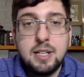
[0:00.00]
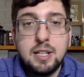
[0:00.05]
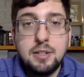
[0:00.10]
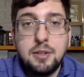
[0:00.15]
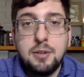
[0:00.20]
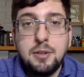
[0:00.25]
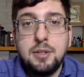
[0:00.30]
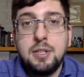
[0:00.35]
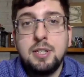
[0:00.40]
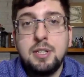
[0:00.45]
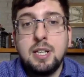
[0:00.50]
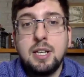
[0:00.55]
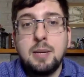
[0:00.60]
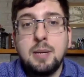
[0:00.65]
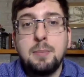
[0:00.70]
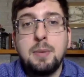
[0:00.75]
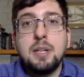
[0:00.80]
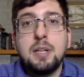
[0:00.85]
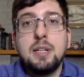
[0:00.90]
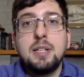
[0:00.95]
tell you anything
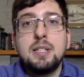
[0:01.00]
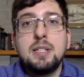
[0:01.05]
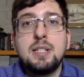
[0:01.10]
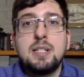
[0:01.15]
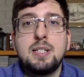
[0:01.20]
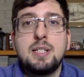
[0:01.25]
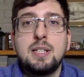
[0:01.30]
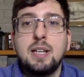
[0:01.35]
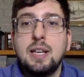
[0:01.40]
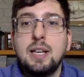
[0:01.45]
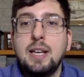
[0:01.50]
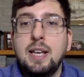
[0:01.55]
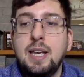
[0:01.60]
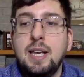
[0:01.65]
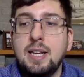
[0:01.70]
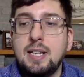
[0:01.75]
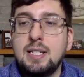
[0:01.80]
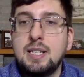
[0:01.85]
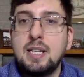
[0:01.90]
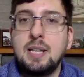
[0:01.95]
about this
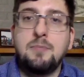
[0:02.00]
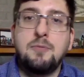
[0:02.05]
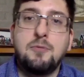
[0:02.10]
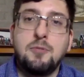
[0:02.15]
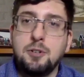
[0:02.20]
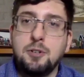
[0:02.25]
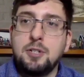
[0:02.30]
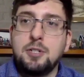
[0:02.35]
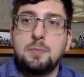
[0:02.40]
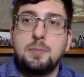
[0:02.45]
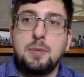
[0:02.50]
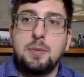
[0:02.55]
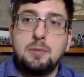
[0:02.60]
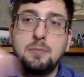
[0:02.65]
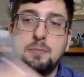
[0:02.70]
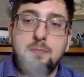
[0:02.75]
except for the smell.